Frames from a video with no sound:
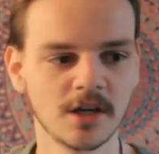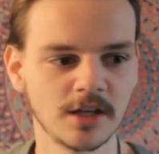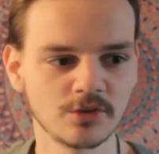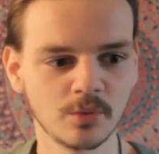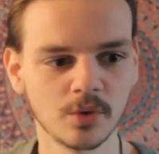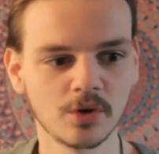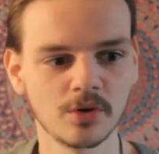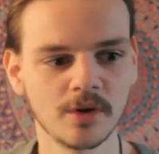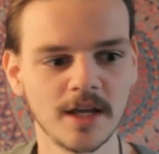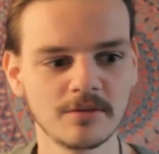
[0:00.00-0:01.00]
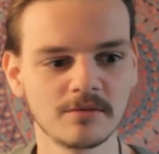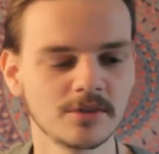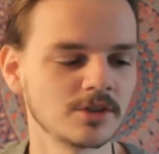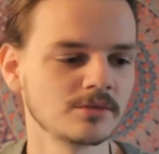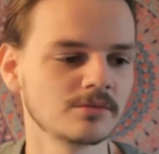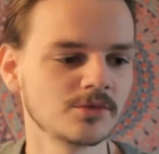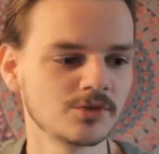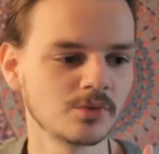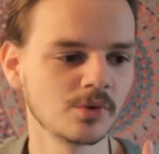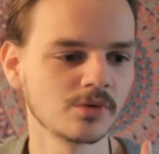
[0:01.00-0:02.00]
into what, in, you know,
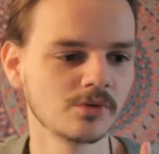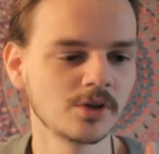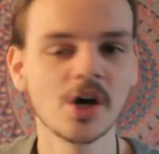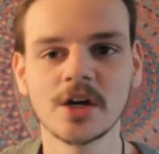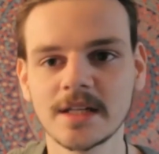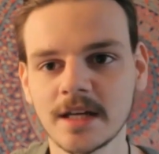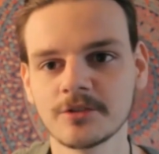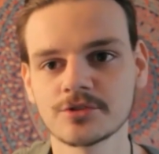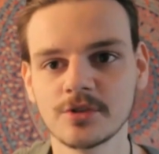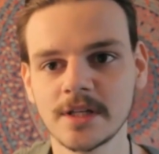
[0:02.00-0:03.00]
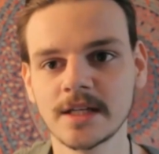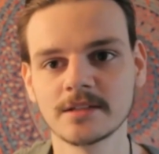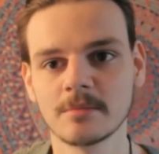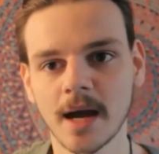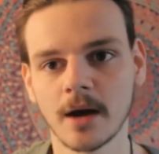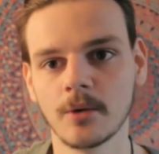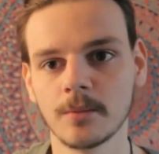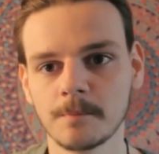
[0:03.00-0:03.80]
to what learning truly is about.